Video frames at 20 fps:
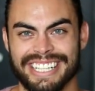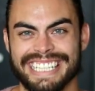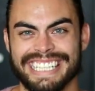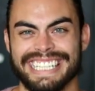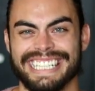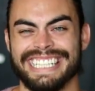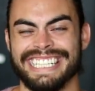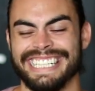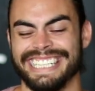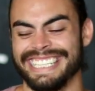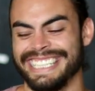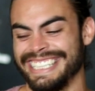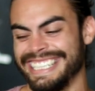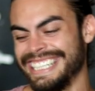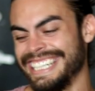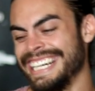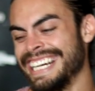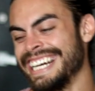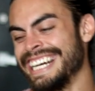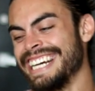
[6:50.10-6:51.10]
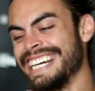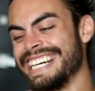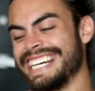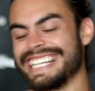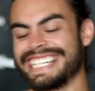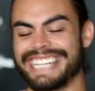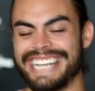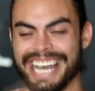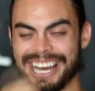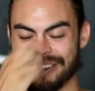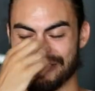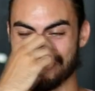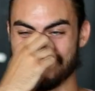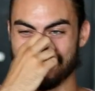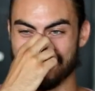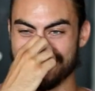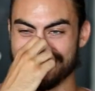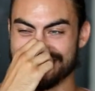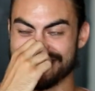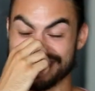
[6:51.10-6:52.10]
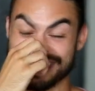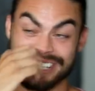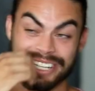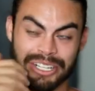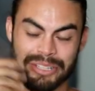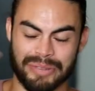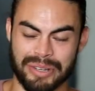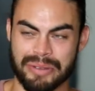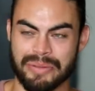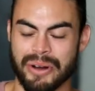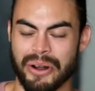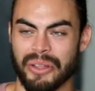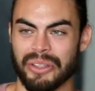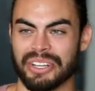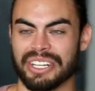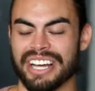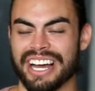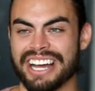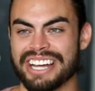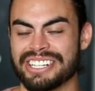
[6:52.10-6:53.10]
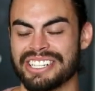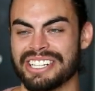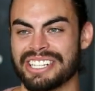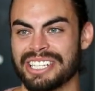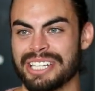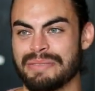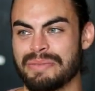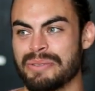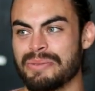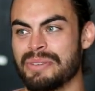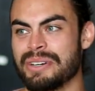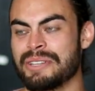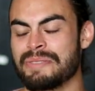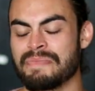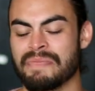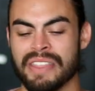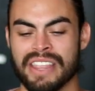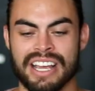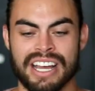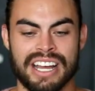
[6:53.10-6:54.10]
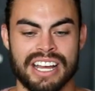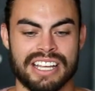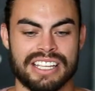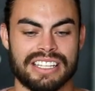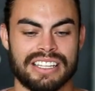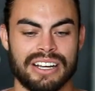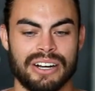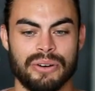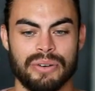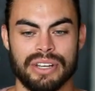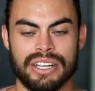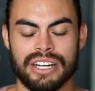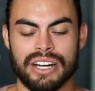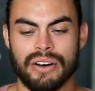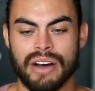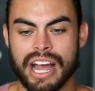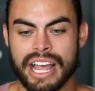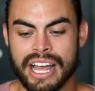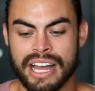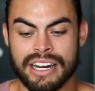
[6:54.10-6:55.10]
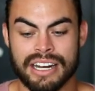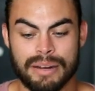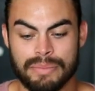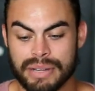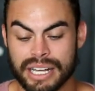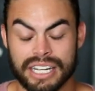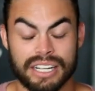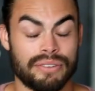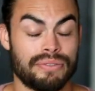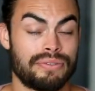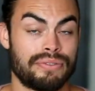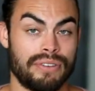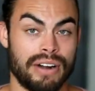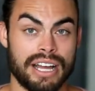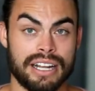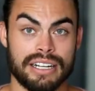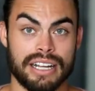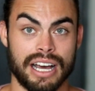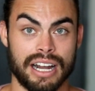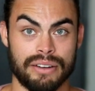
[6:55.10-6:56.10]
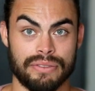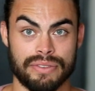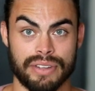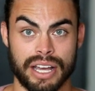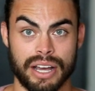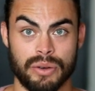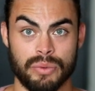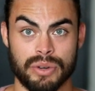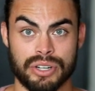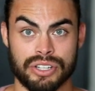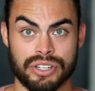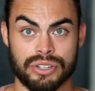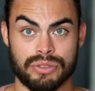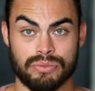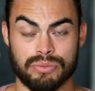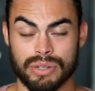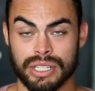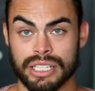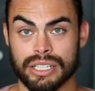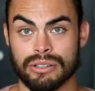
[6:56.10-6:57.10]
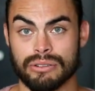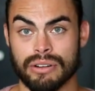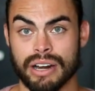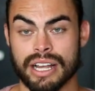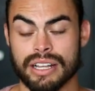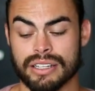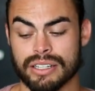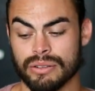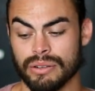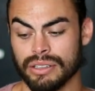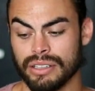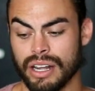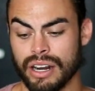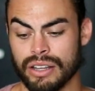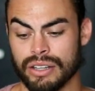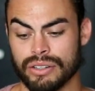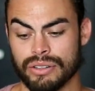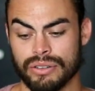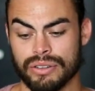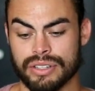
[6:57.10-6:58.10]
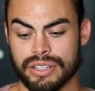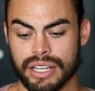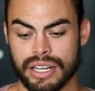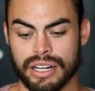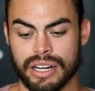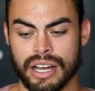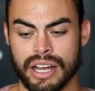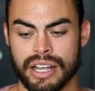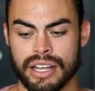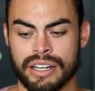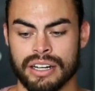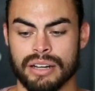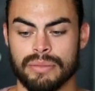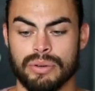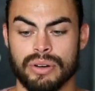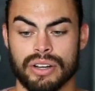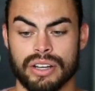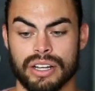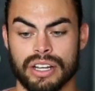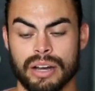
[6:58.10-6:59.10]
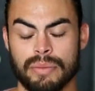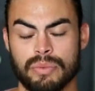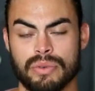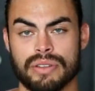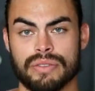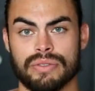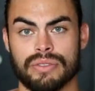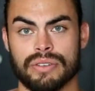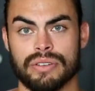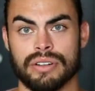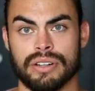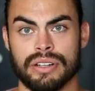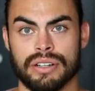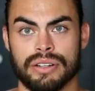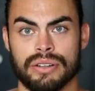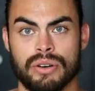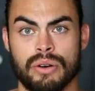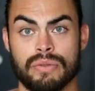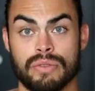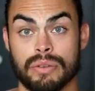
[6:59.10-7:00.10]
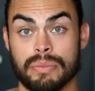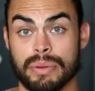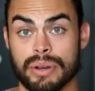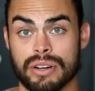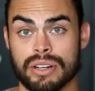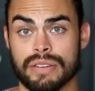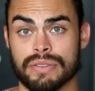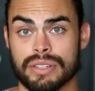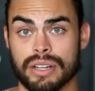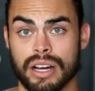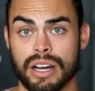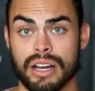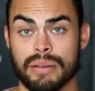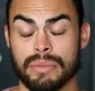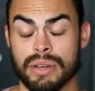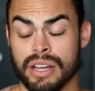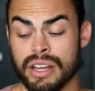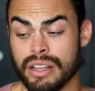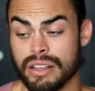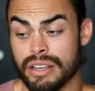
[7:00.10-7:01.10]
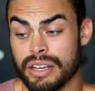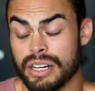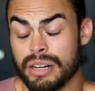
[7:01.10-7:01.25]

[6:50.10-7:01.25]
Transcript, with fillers: it's kind of funny. She tells me about all the guys she's sleeping with. So, you know, I ended up getting a friend out of that, which is really great. So, a lot of the girls that I end up hooking up with for uh, over a period of time, they